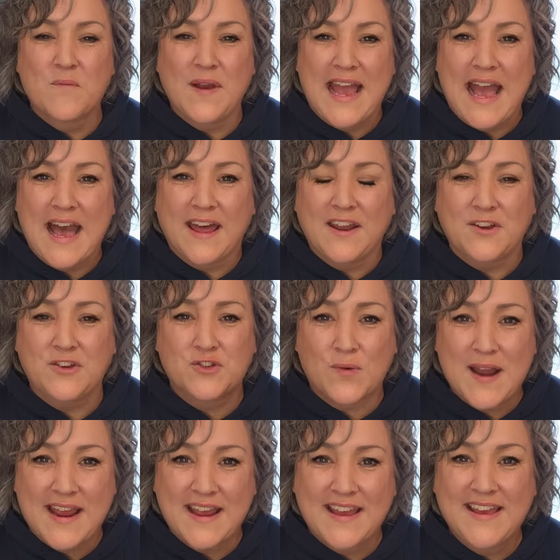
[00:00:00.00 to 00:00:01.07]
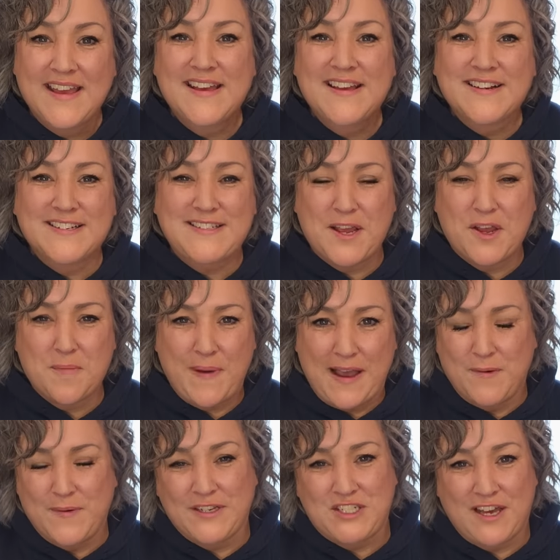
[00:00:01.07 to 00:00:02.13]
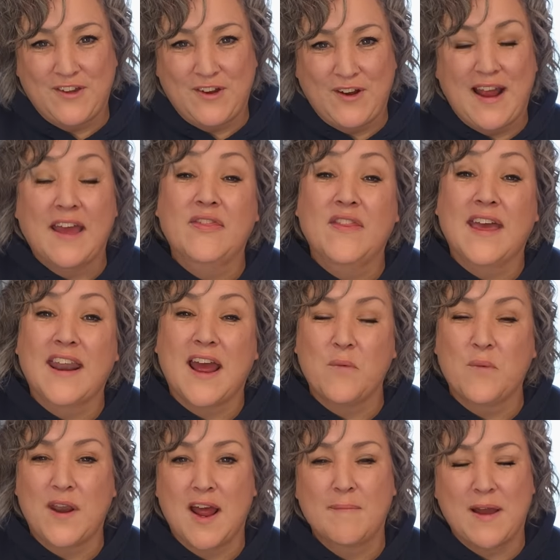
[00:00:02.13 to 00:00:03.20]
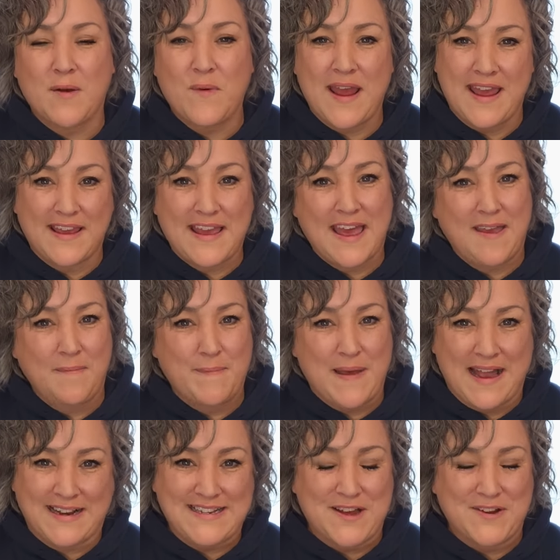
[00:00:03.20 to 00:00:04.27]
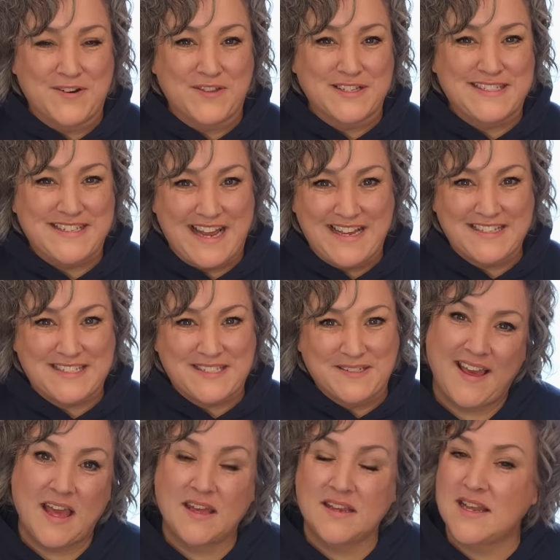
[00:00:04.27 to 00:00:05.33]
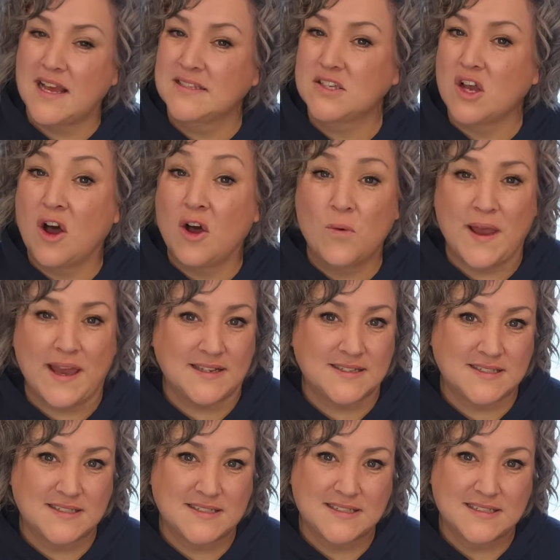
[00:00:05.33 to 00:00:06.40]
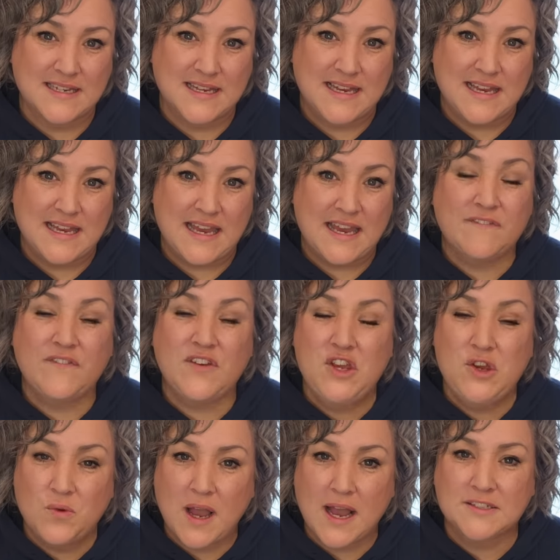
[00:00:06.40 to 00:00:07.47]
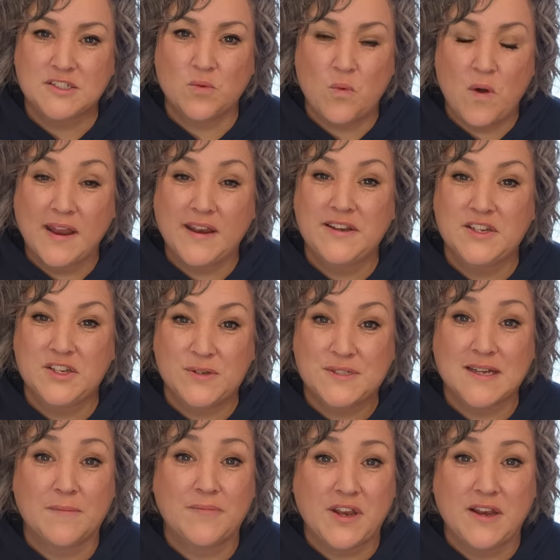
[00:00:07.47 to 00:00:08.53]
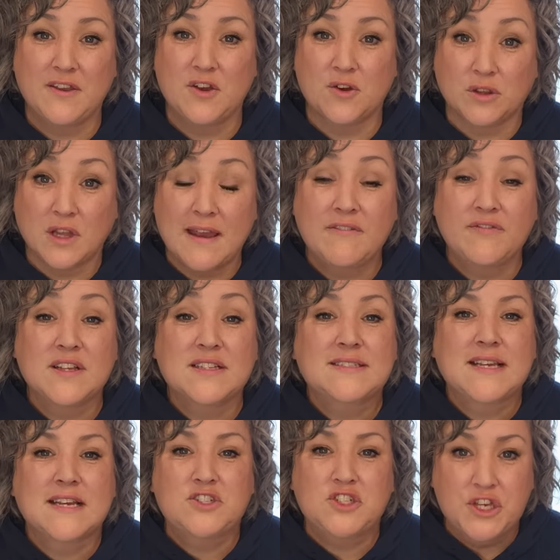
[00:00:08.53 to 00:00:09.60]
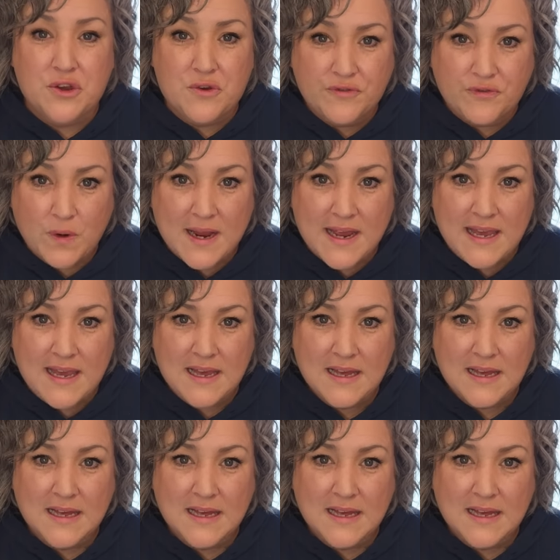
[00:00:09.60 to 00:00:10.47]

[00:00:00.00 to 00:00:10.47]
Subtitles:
and we had a drink to say goodbye to each other. And then I went on my way and came back down to the States. And as always, if you guys are wanting to do something in your life that sets you free,